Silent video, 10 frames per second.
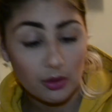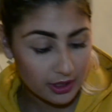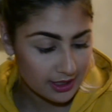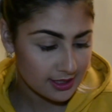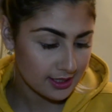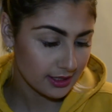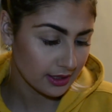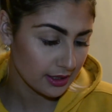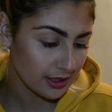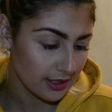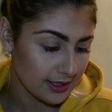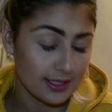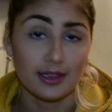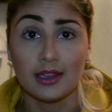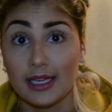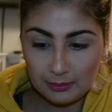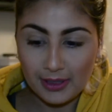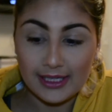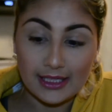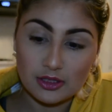Concealer. It's in light.
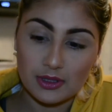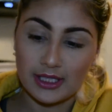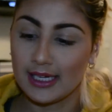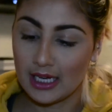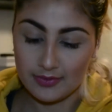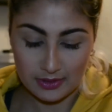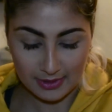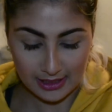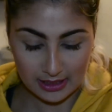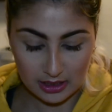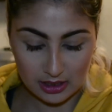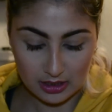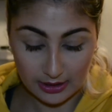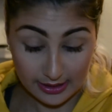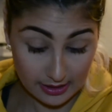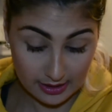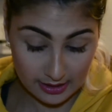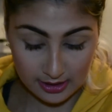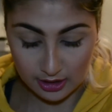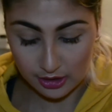My next one that I have is my next lightest
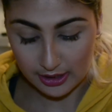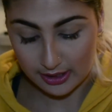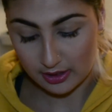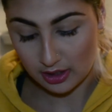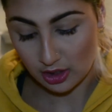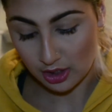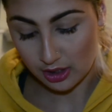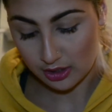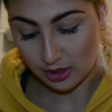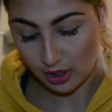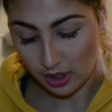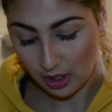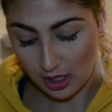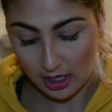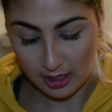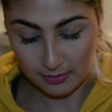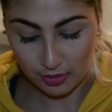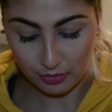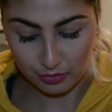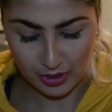concealer. It is the NARS
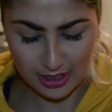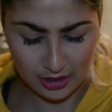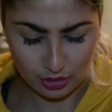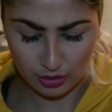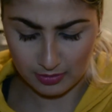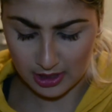Radiant Creamy